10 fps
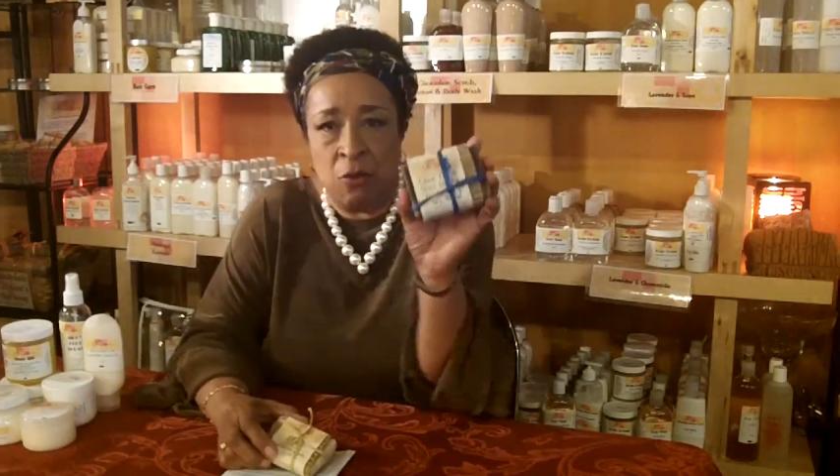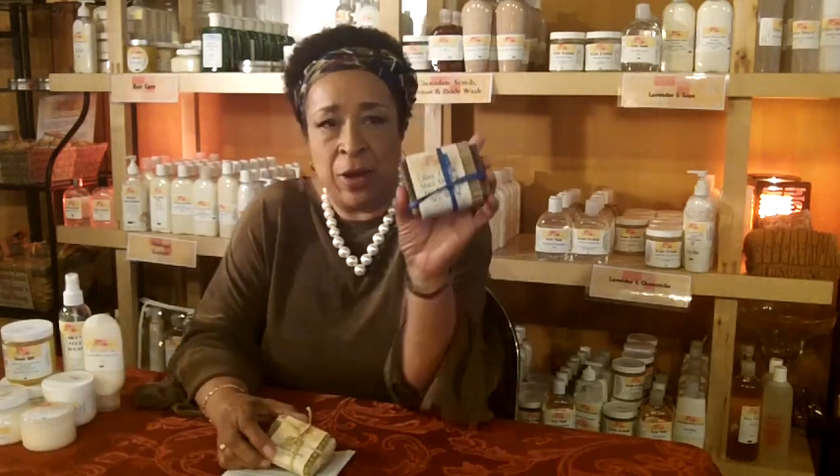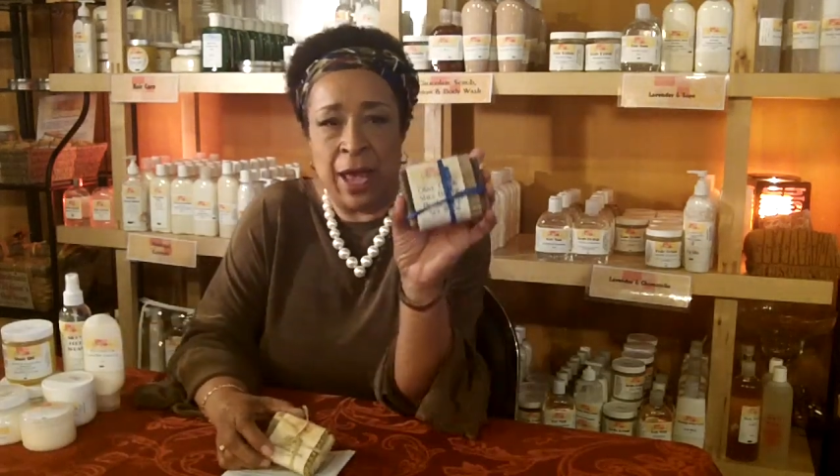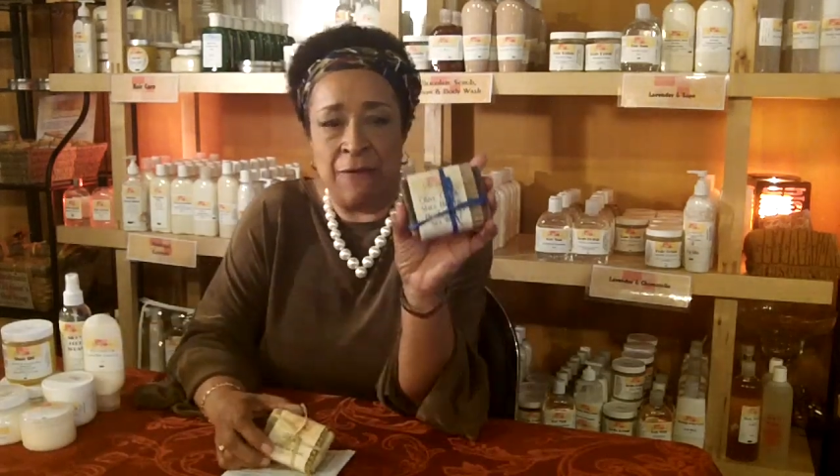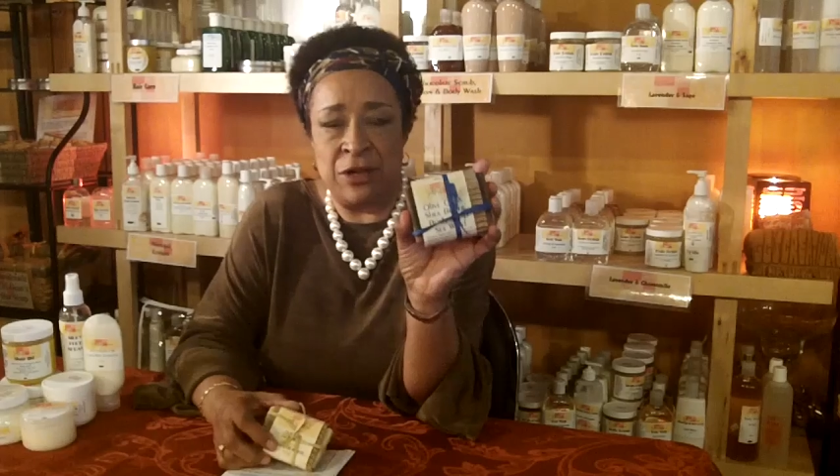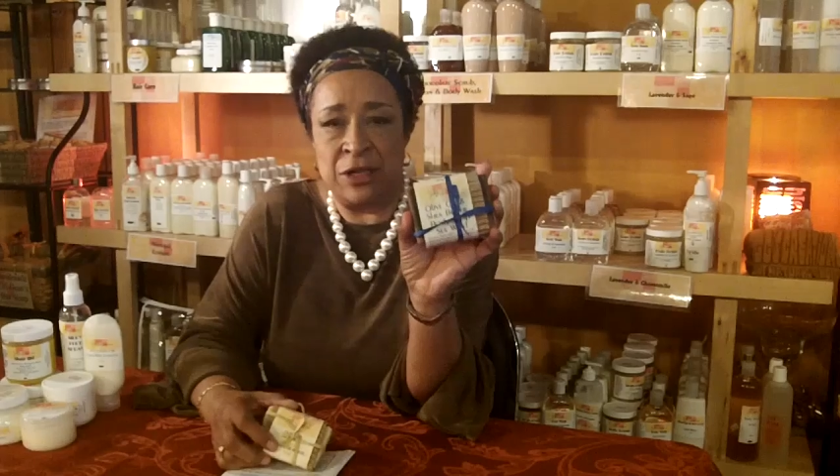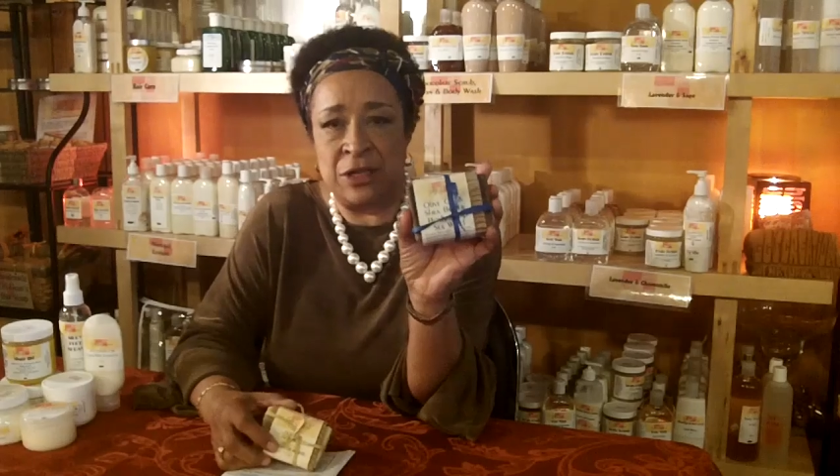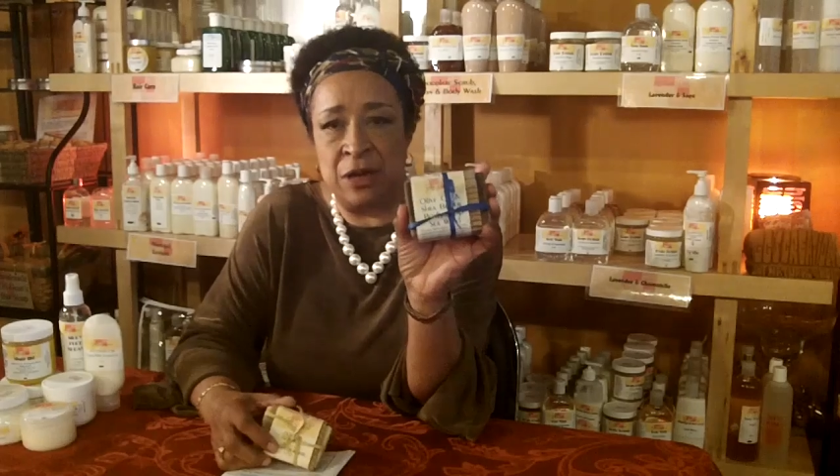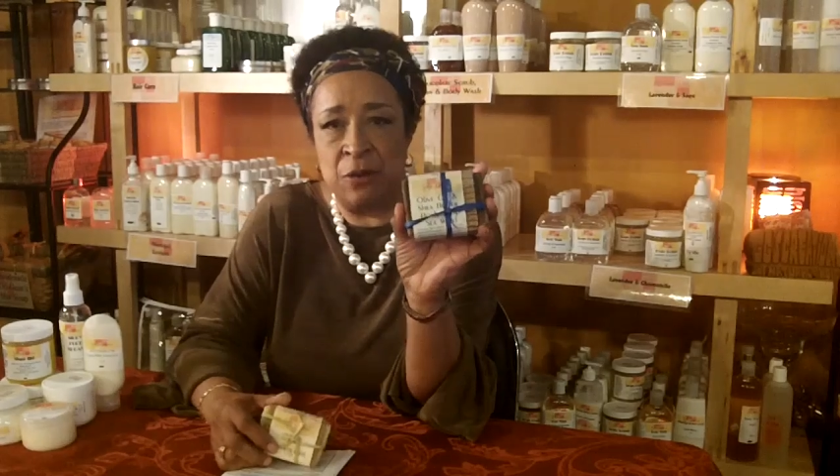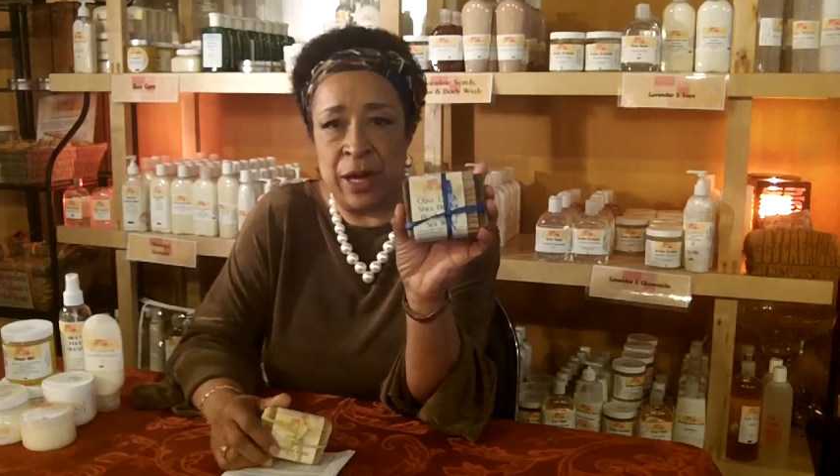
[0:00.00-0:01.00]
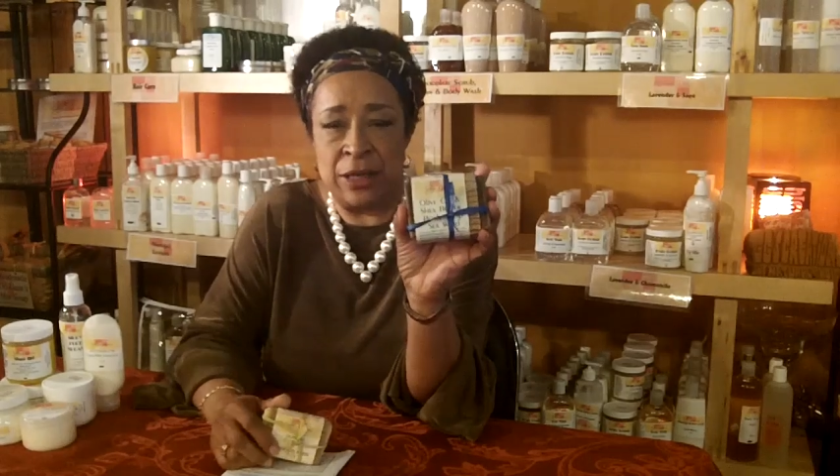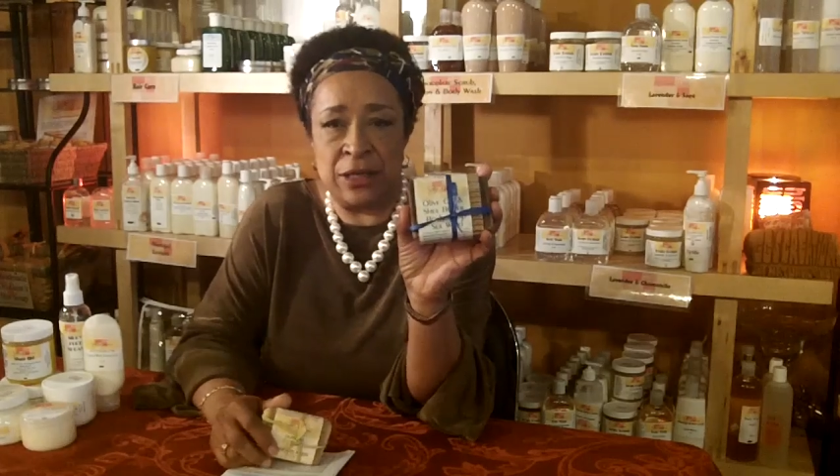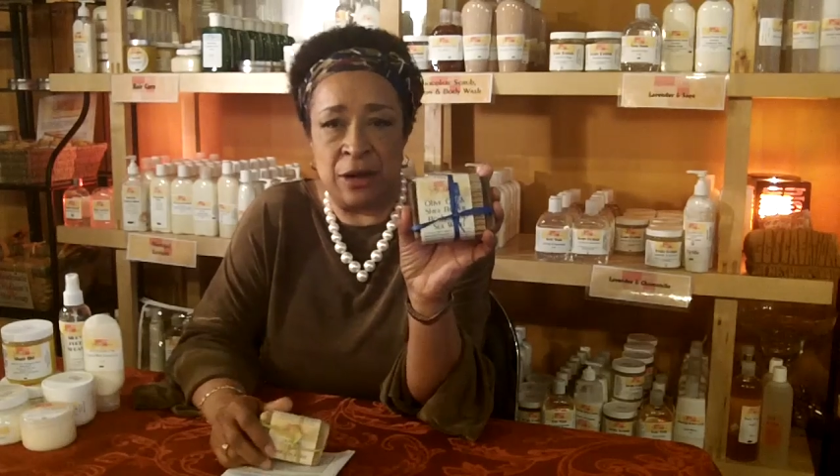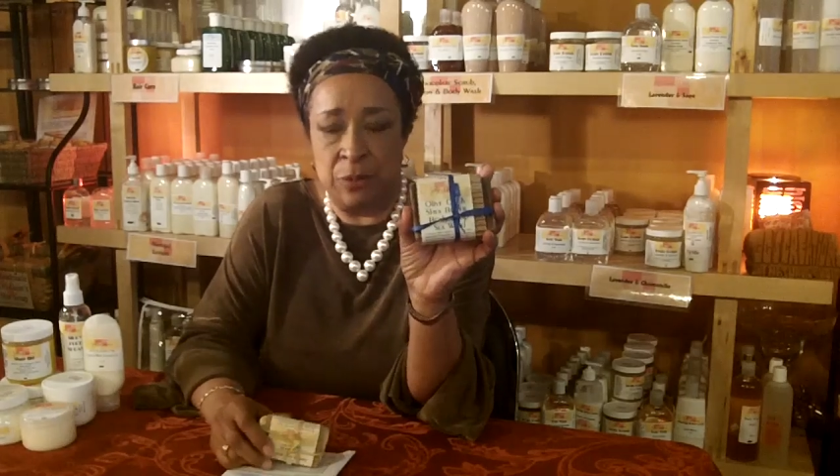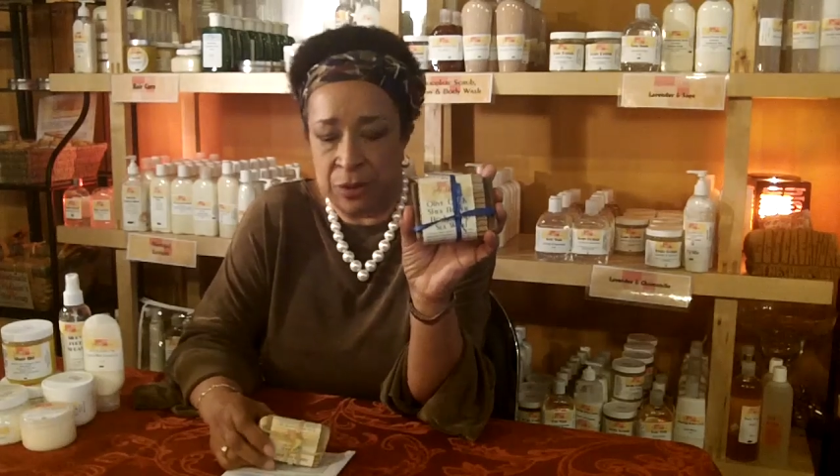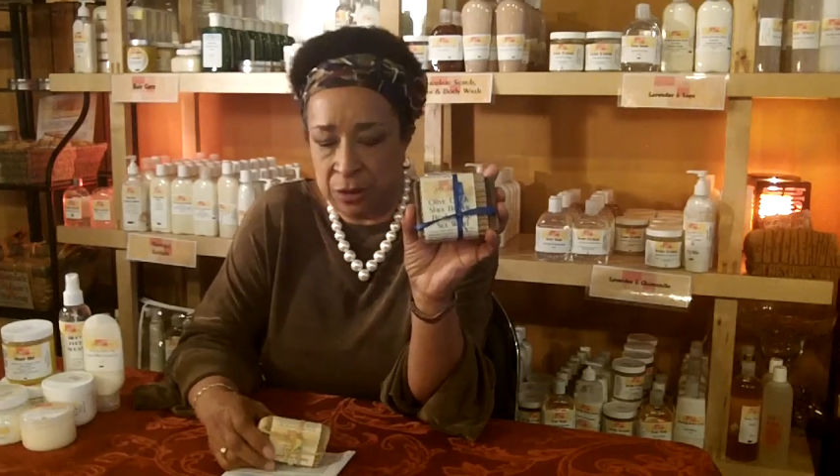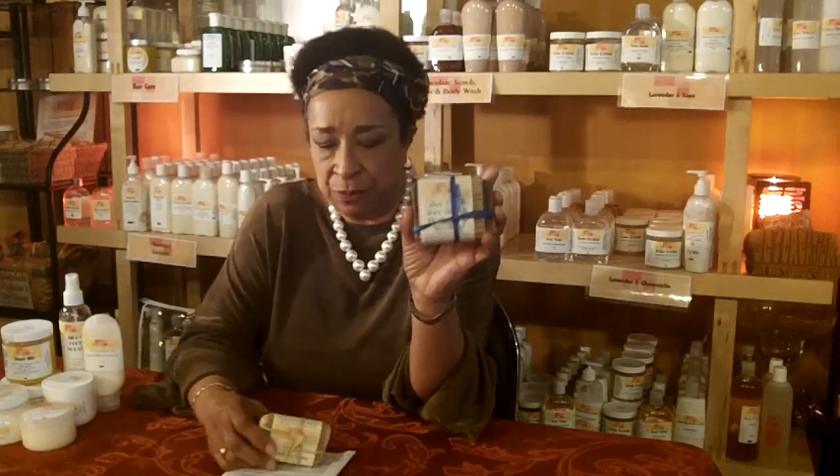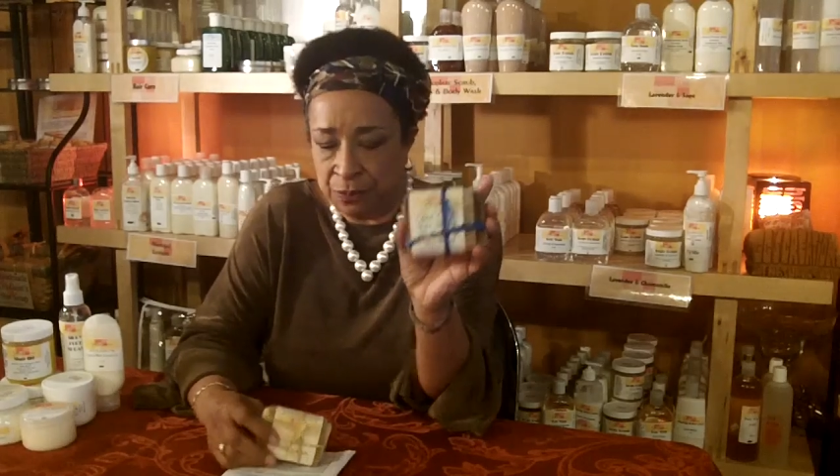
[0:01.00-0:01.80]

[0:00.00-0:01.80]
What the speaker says: We have the seaweed soaps.